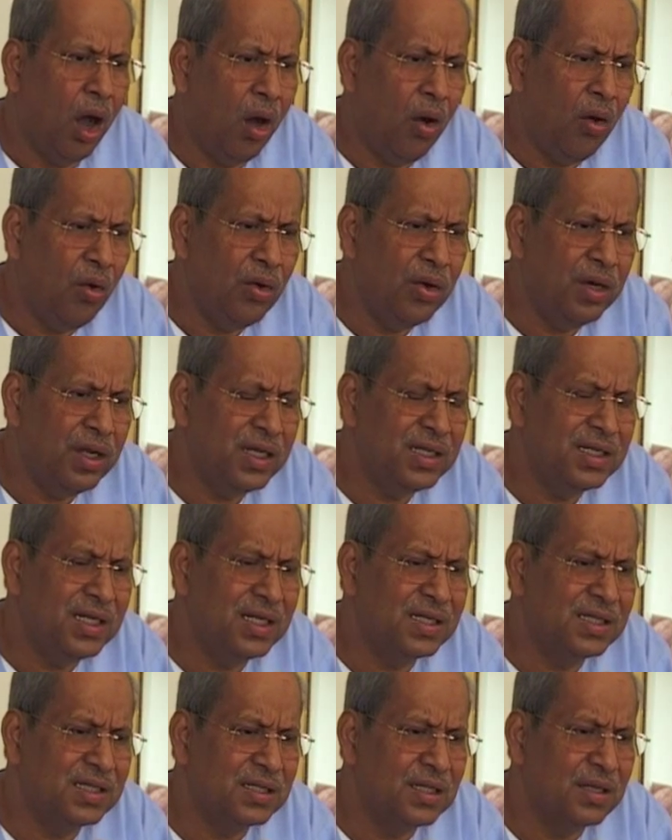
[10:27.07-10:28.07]
How
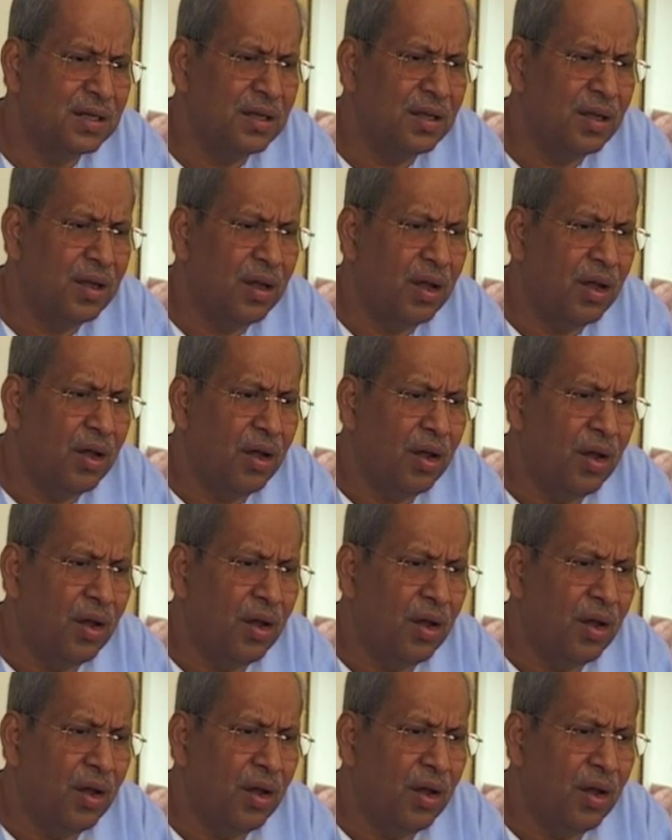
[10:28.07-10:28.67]
did this